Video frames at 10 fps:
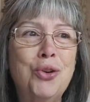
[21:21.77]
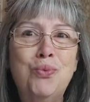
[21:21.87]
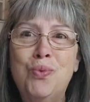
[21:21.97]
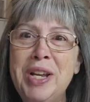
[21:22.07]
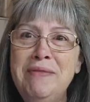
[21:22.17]

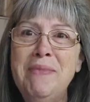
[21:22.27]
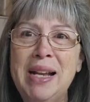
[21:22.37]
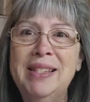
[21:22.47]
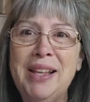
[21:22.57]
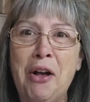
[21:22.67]
to rid
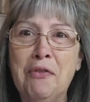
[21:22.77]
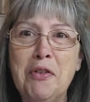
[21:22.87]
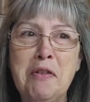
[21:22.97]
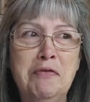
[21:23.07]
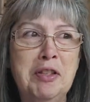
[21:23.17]

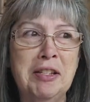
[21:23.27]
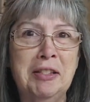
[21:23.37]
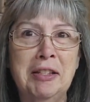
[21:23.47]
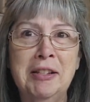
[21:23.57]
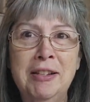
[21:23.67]
myself of
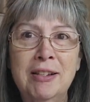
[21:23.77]
this